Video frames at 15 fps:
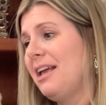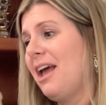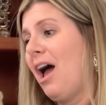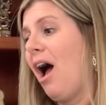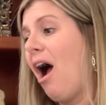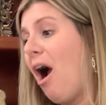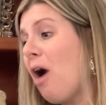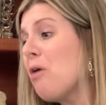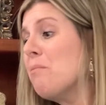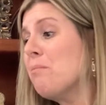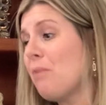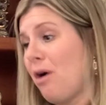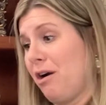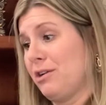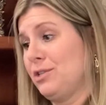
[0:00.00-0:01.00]
Our
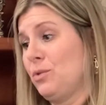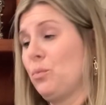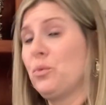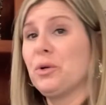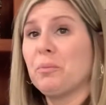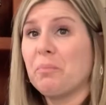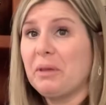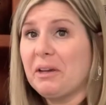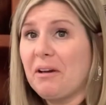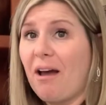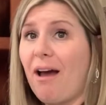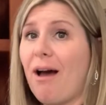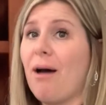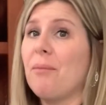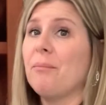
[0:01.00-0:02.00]
march would
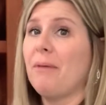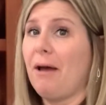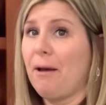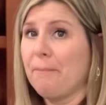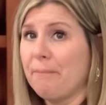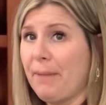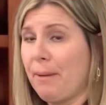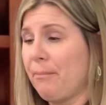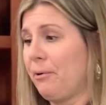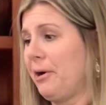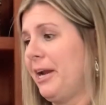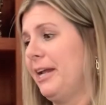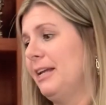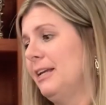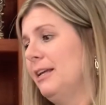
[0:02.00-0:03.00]
become a
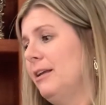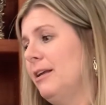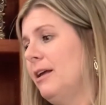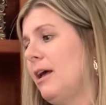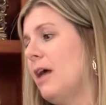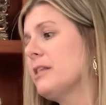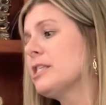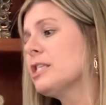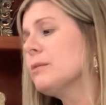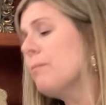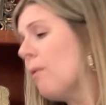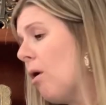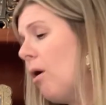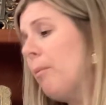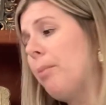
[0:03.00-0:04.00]
memory, a
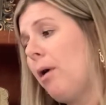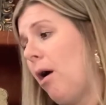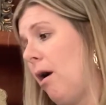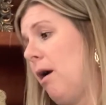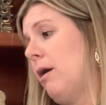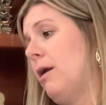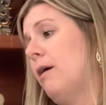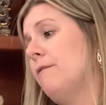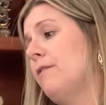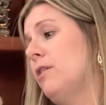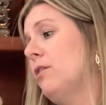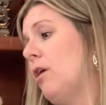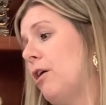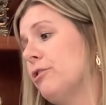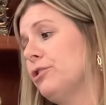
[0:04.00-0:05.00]
small part of a
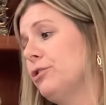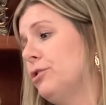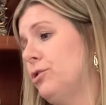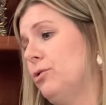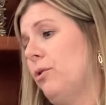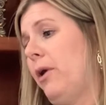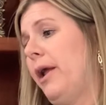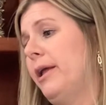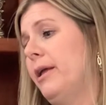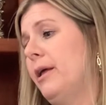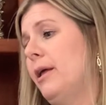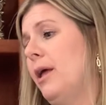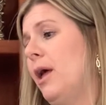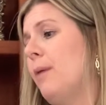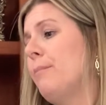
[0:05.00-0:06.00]
larger story,
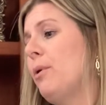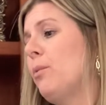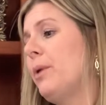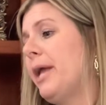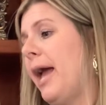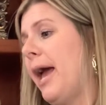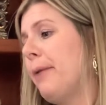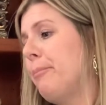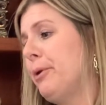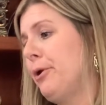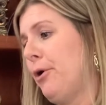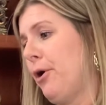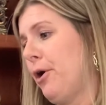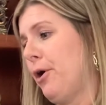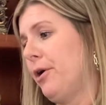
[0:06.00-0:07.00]
but we had been
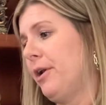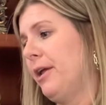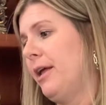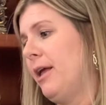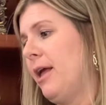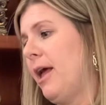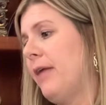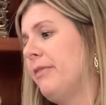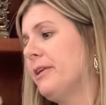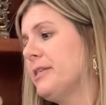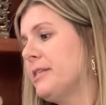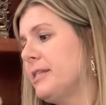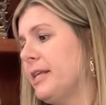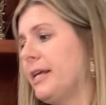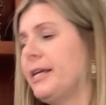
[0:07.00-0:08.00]
heard, and the
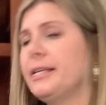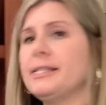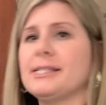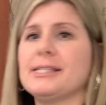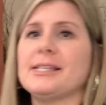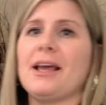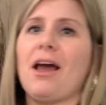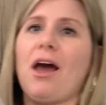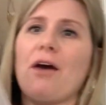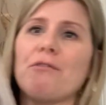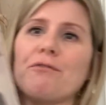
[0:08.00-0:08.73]
seeds of